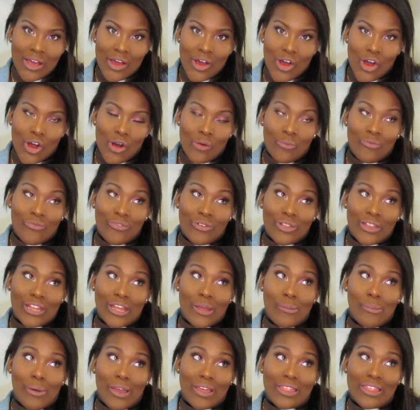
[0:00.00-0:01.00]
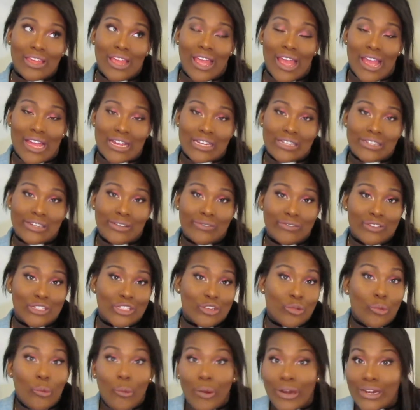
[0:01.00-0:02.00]
Hopefully by the end of
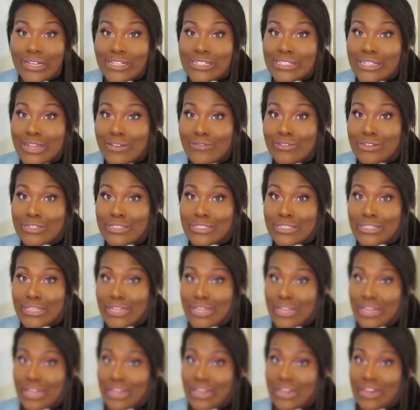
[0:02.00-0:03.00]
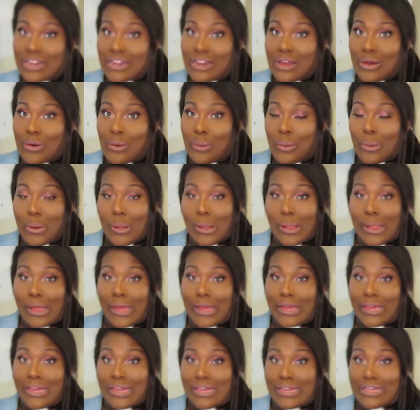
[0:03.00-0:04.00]
2017 we'll
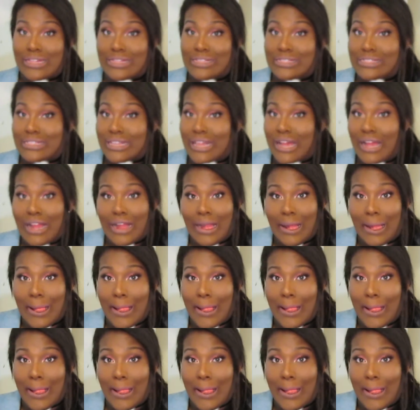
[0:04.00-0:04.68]
hit like